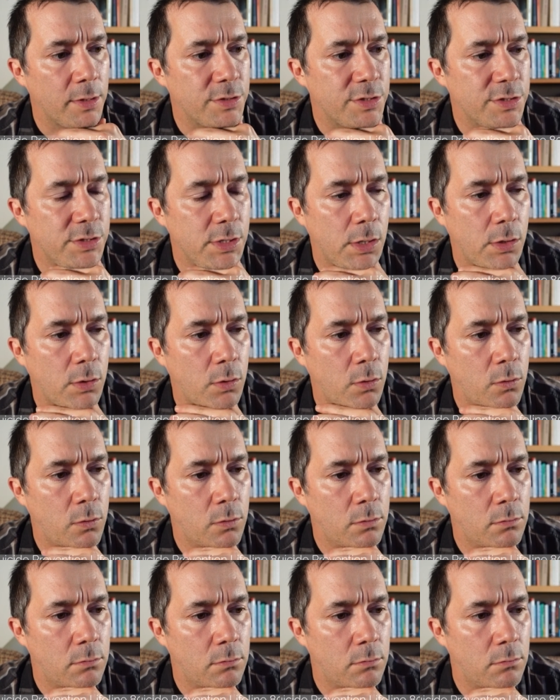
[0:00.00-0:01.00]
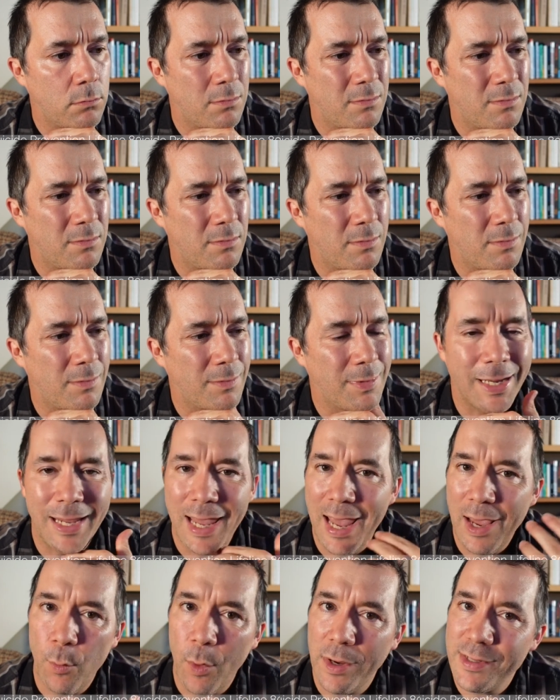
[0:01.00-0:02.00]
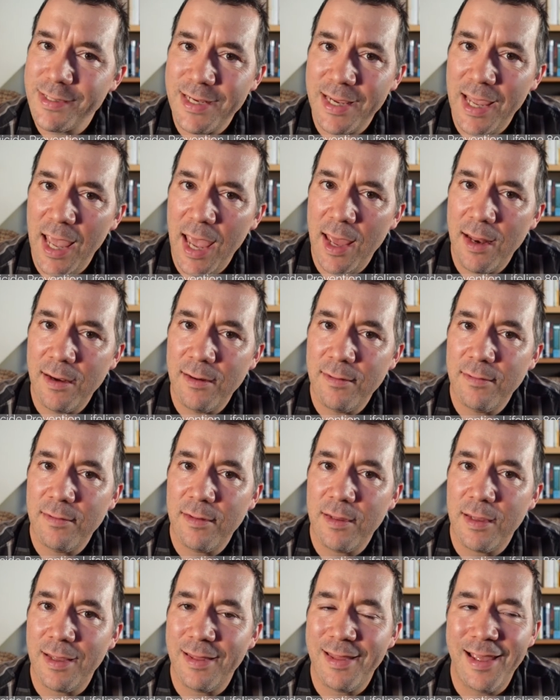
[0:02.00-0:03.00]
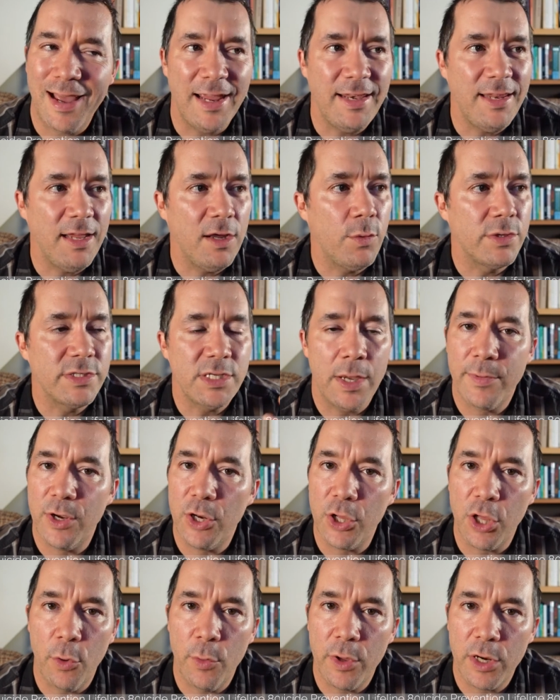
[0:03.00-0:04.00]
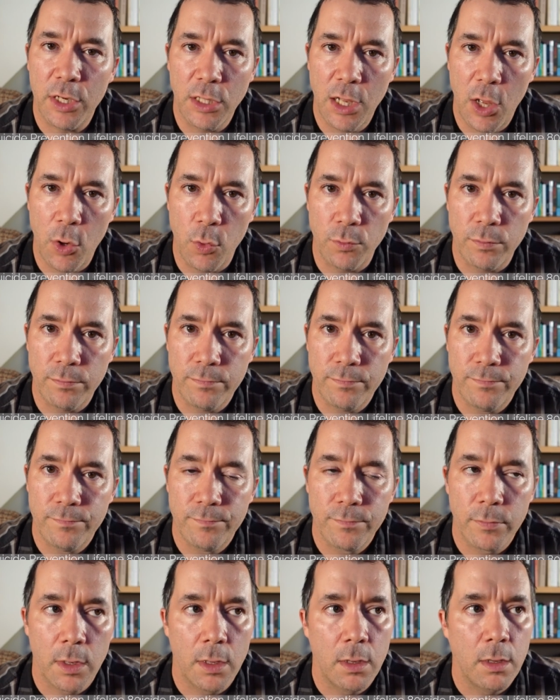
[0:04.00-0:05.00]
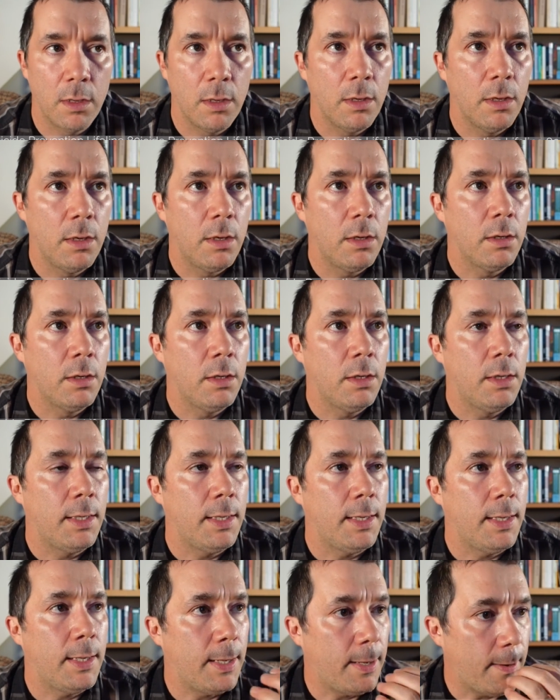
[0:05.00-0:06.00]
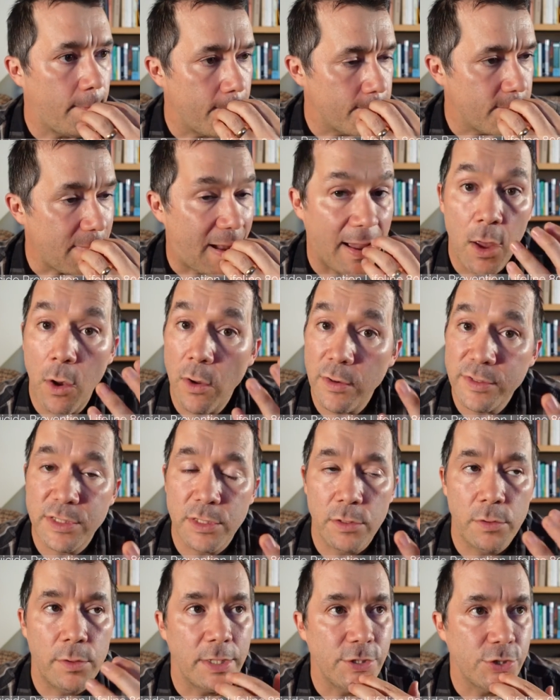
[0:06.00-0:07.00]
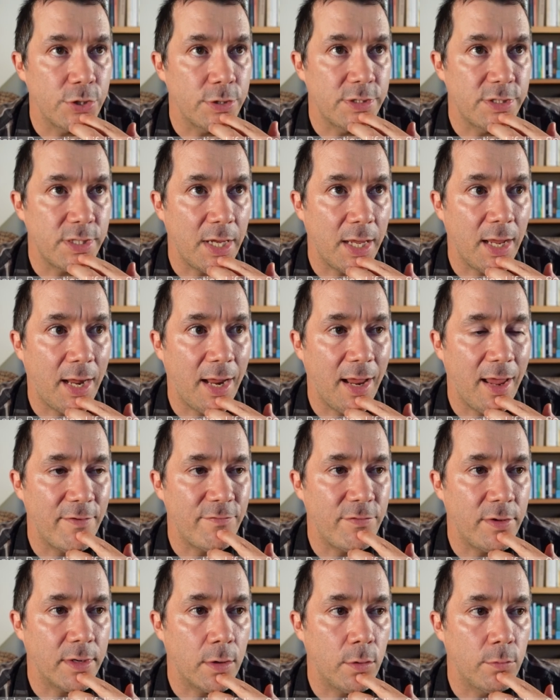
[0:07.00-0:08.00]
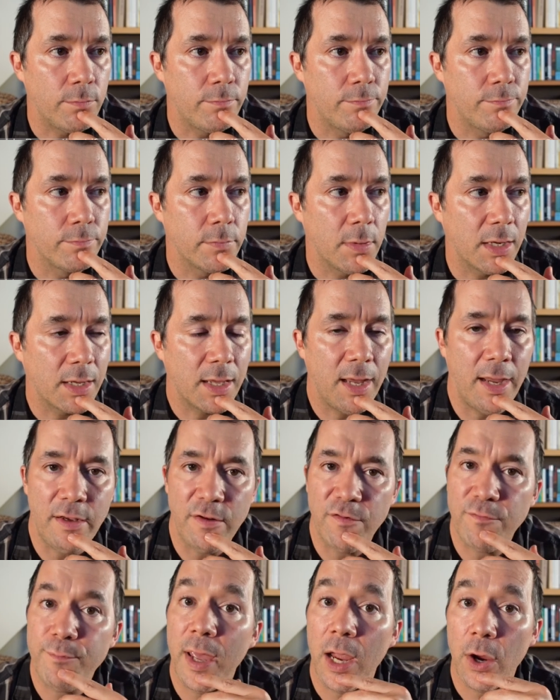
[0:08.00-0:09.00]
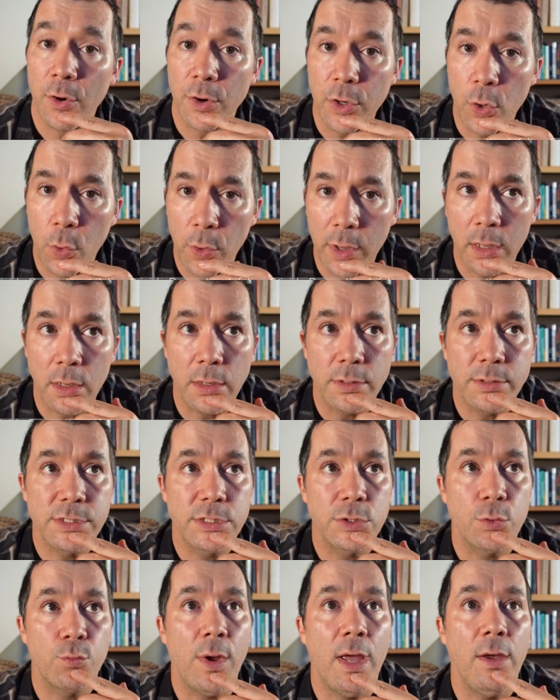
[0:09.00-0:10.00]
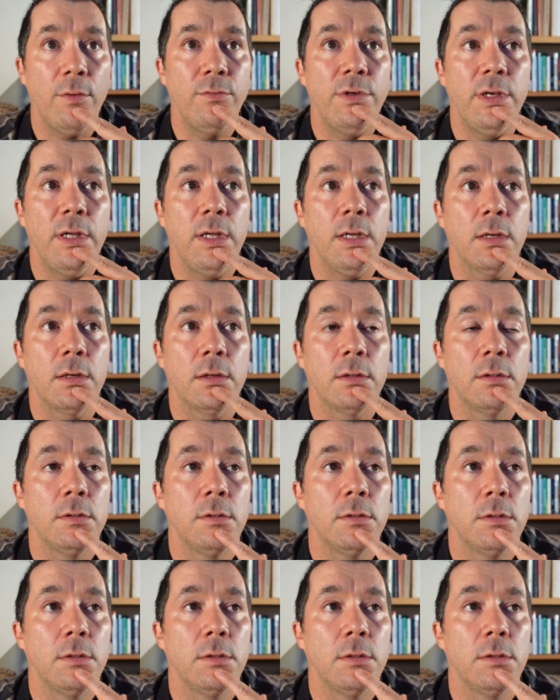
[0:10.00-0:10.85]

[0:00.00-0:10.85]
so again, once again, the idea was I'm going to go it alone. I should say, I have like a kind of paranoia surrounding